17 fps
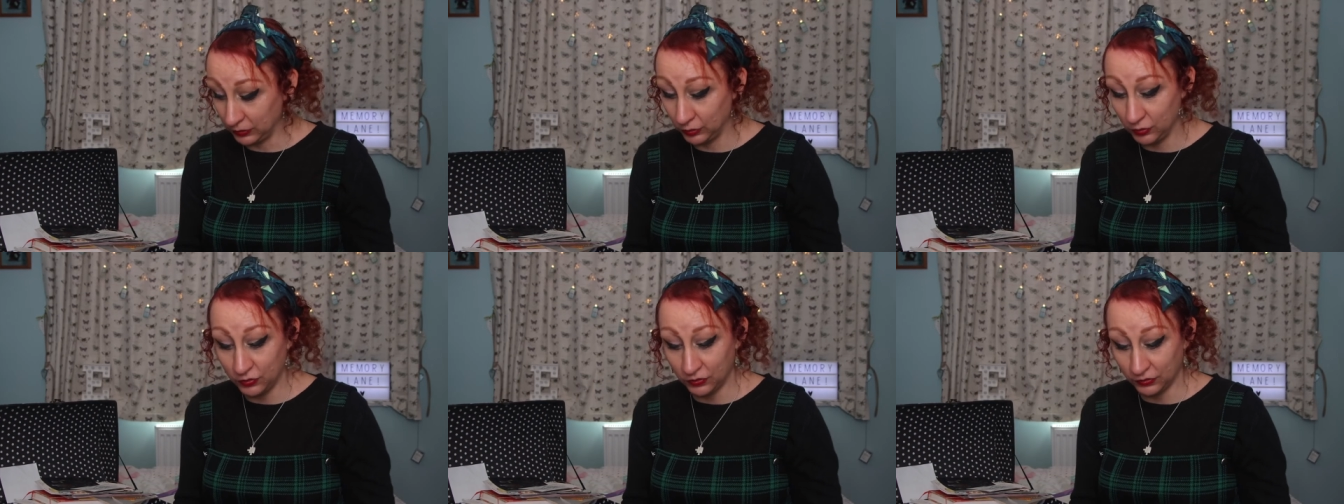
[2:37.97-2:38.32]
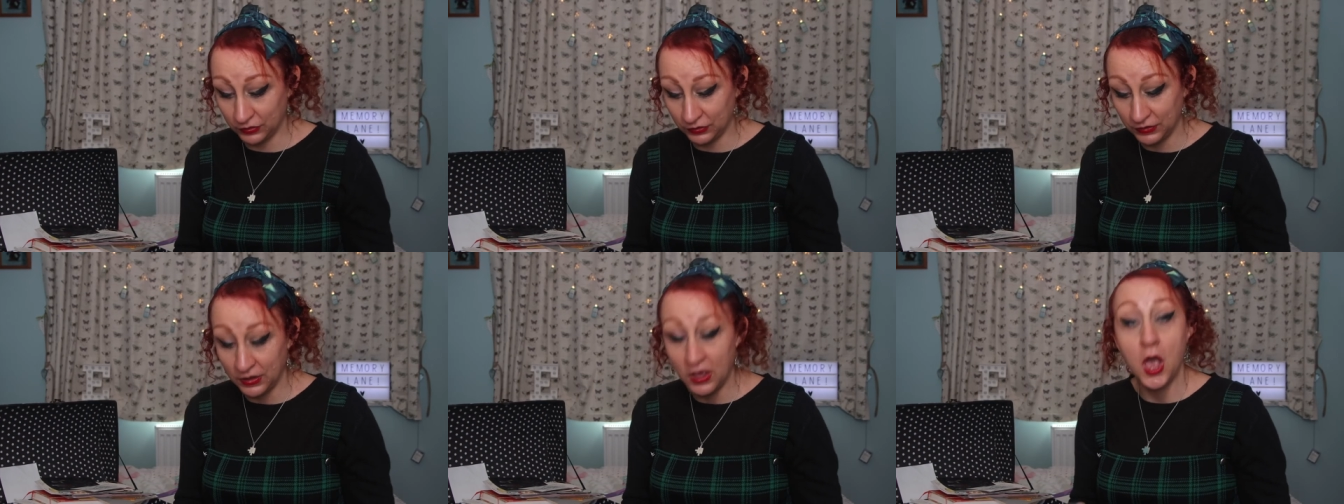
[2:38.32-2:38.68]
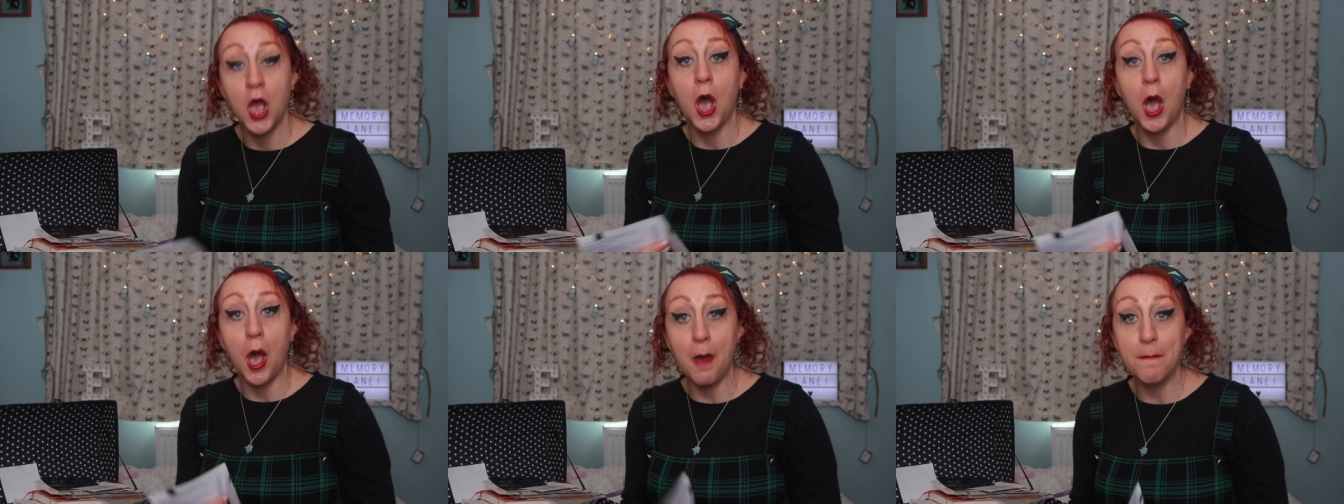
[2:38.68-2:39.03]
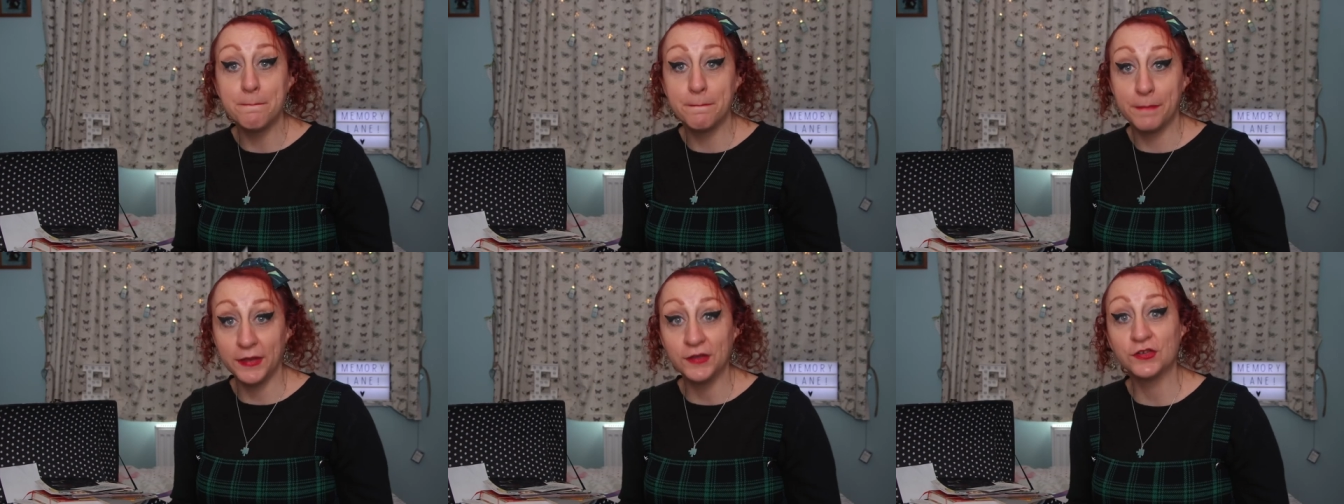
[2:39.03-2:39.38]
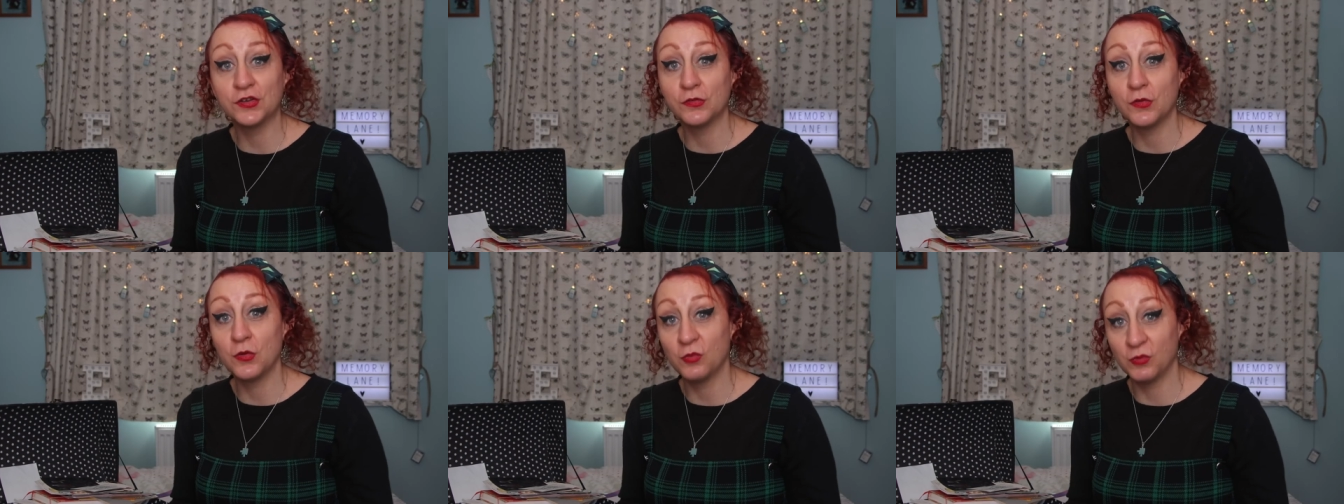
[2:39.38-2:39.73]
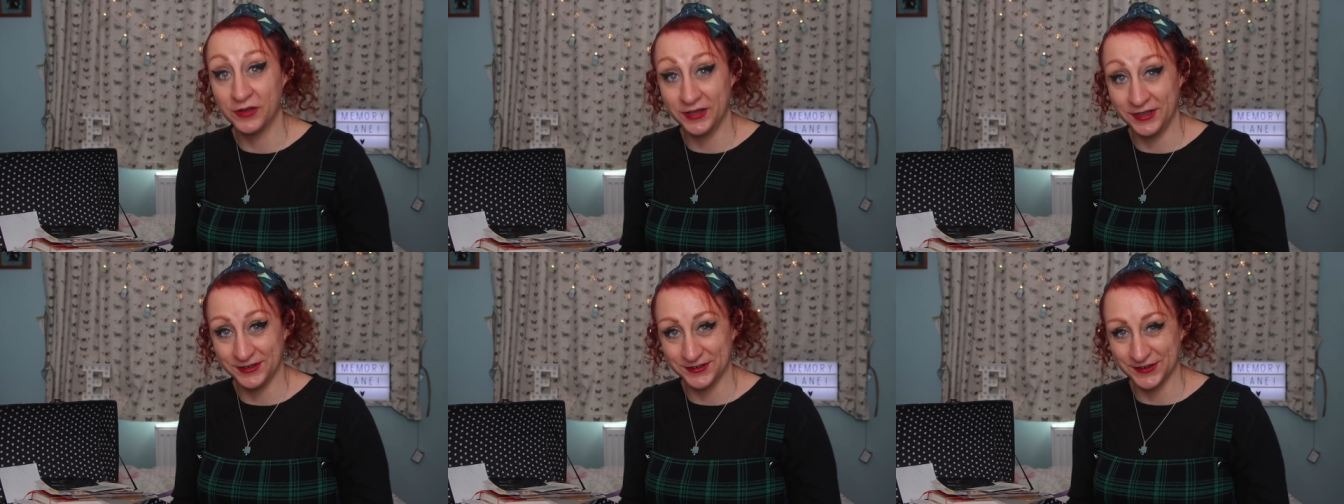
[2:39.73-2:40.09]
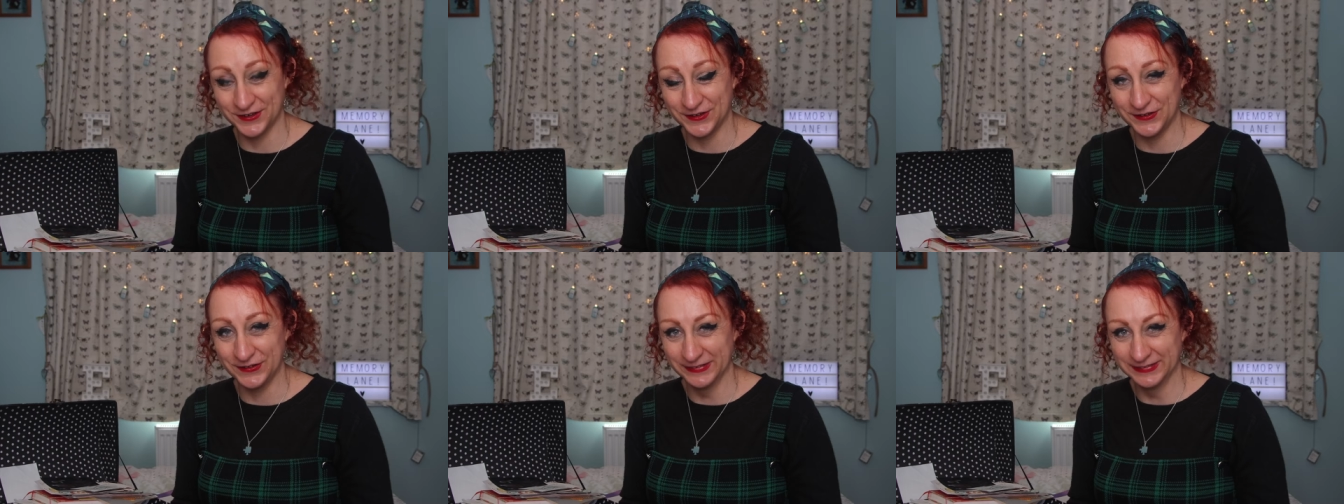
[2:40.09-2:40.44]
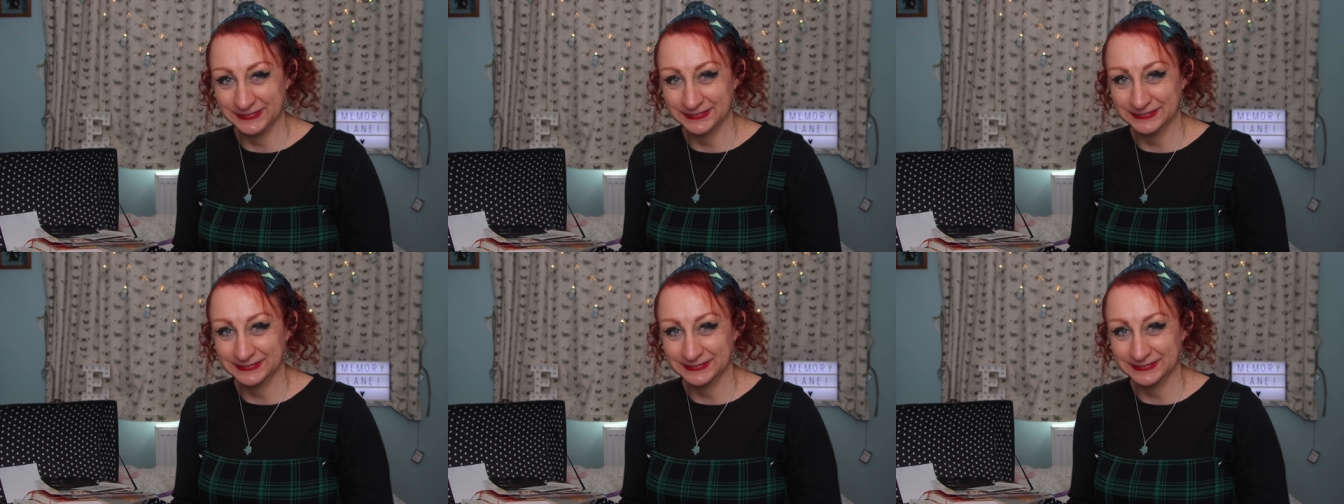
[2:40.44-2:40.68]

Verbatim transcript: look a bit of a weirdo